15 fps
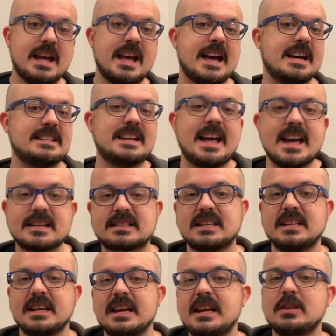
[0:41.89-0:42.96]
and
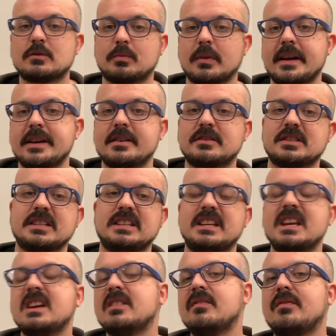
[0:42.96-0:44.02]
asking each player to
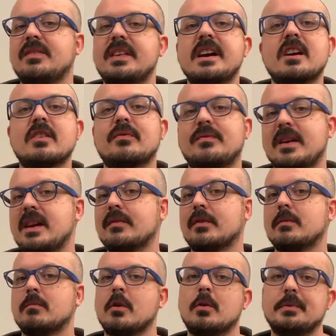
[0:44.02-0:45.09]
give their
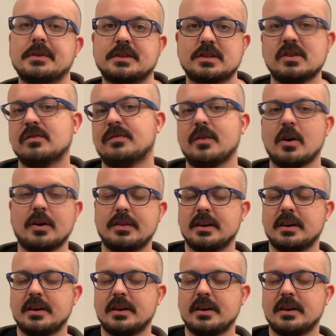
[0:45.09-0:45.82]
favorite moment so far,